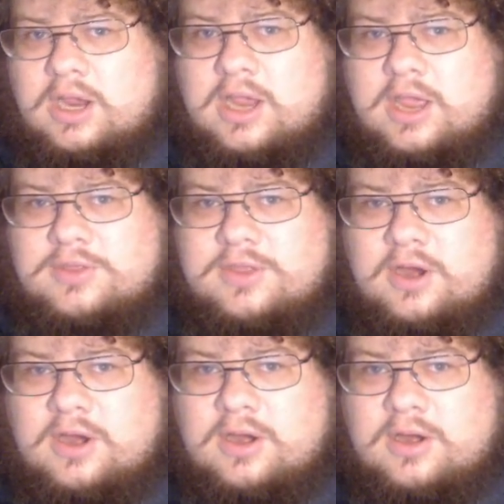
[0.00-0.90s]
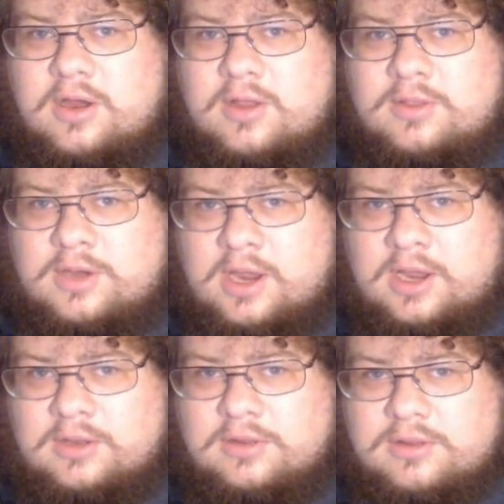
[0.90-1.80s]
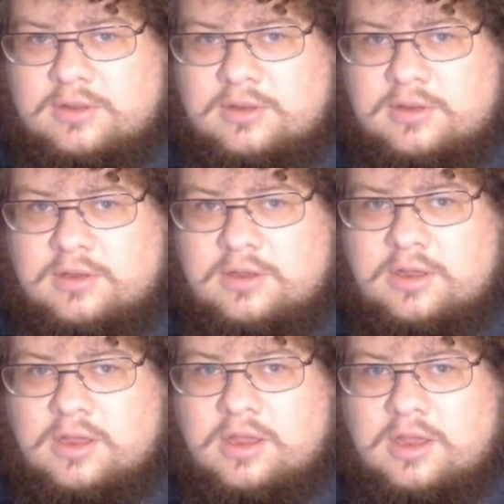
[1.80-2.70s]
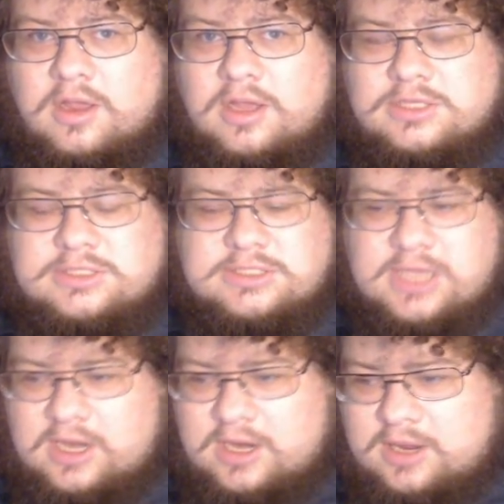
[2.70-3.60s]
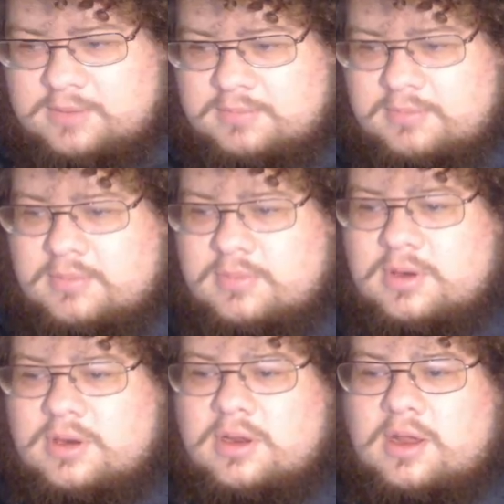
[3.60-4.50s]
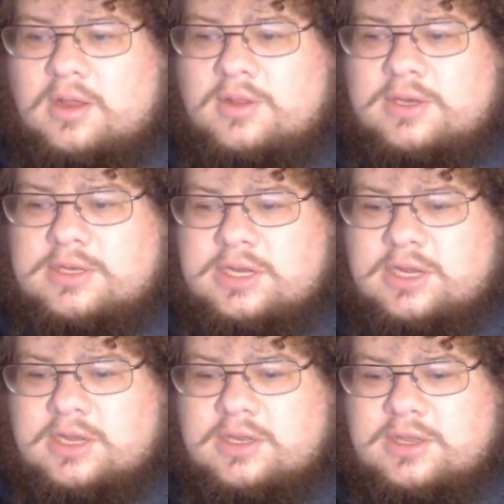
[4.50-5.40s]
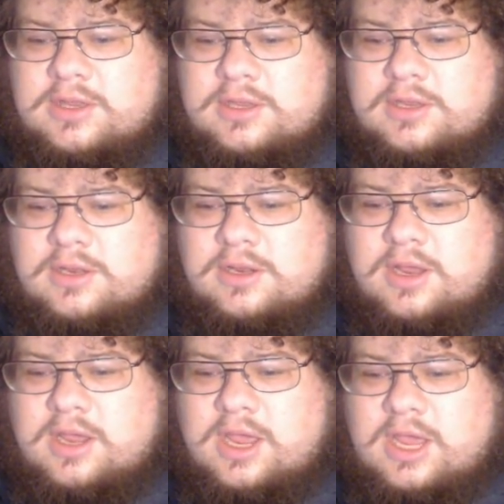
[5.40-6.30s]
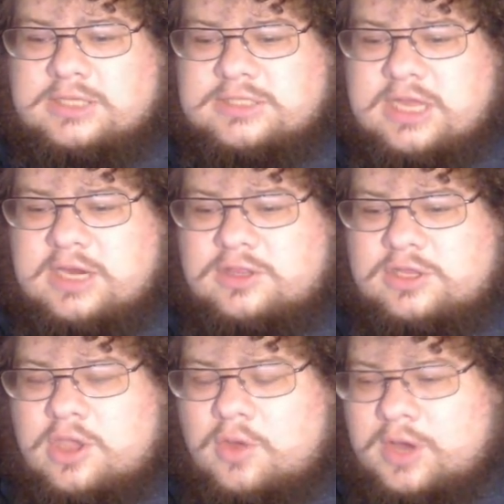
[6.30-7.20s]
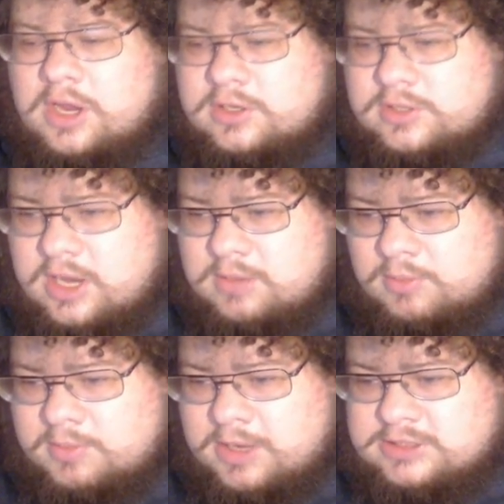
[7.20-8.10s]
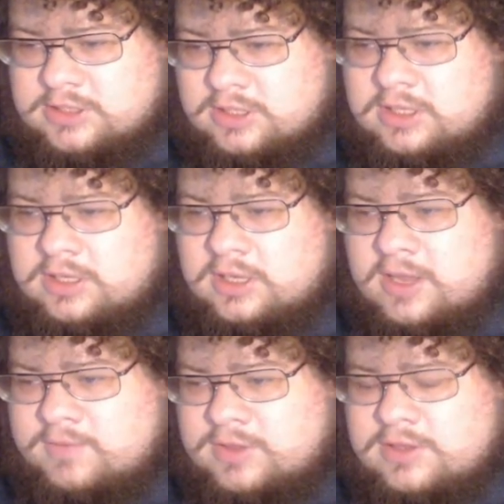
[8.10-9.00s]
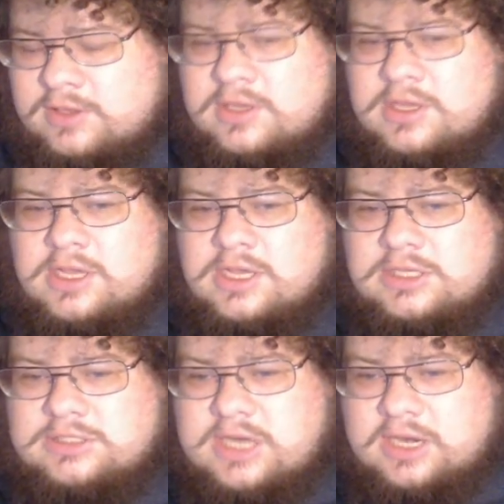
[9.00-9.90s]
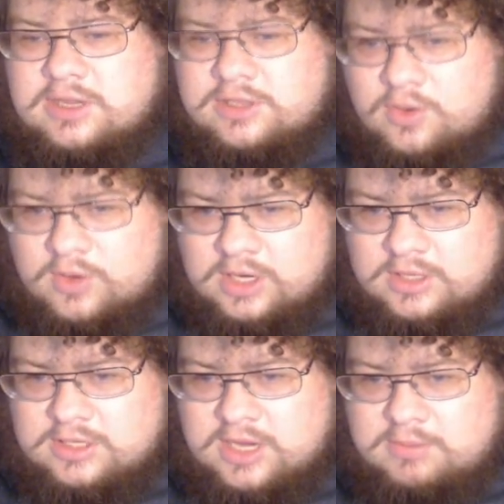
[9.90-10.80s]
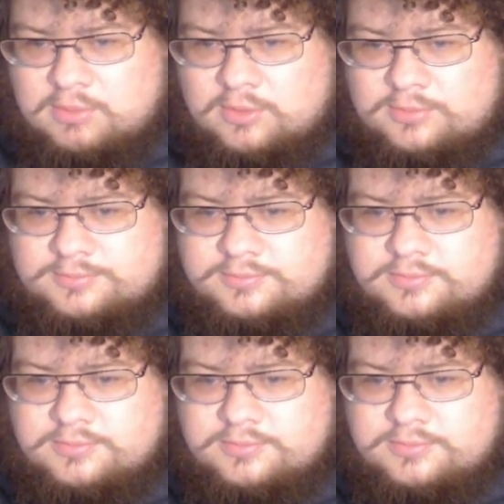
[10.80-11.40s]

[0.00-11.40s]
got there on the 9th, set up. On the 10th, I stayed at the Conecuh table, basically. The 11th, stayed at the Conecuh table,